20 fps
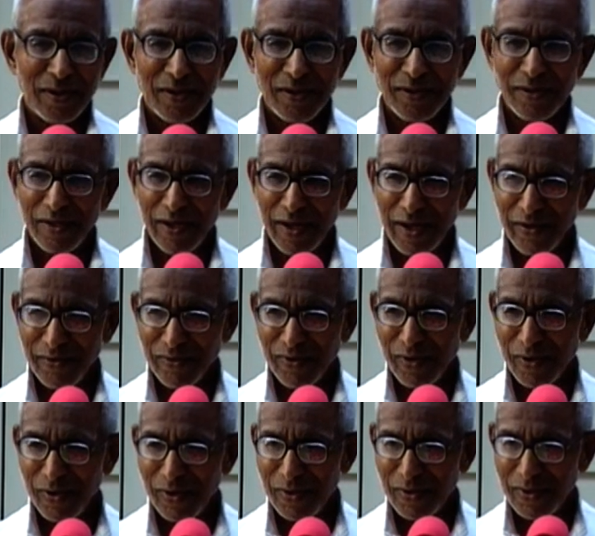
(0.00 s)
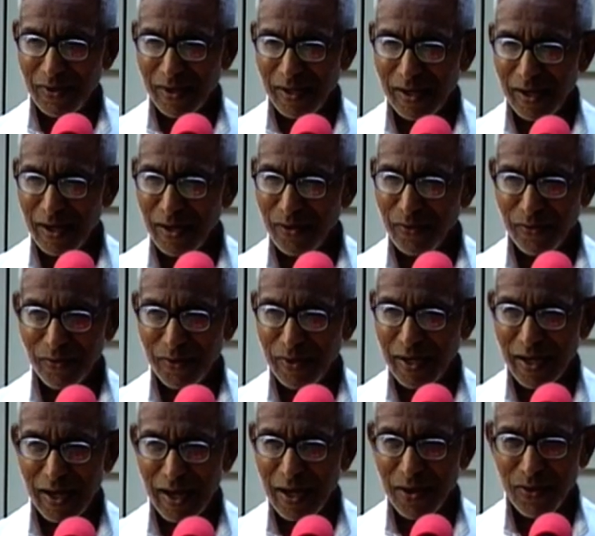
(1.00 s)
Therefore, how we
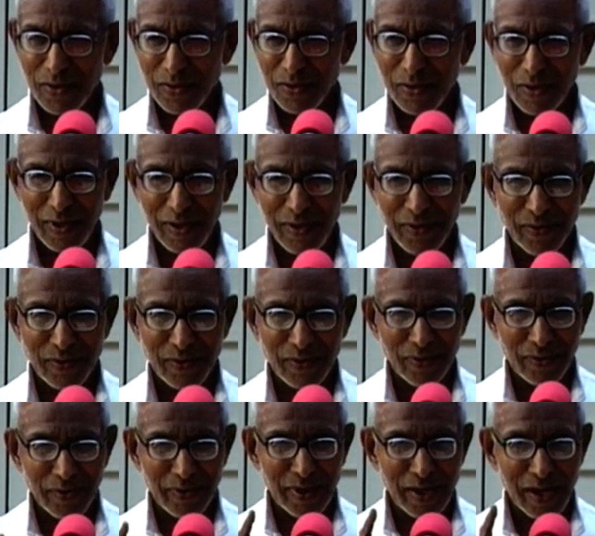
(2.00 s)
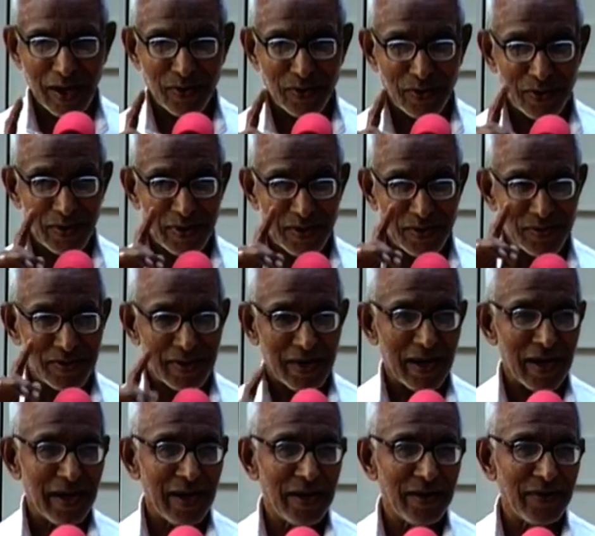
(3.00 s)
have to live, we have to
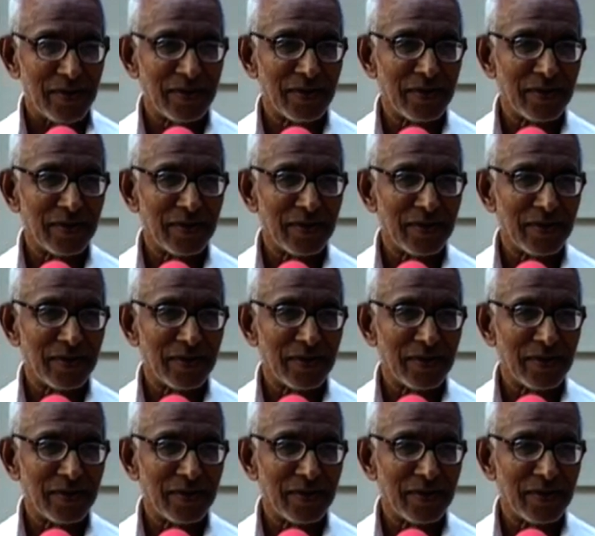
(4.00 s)
decide.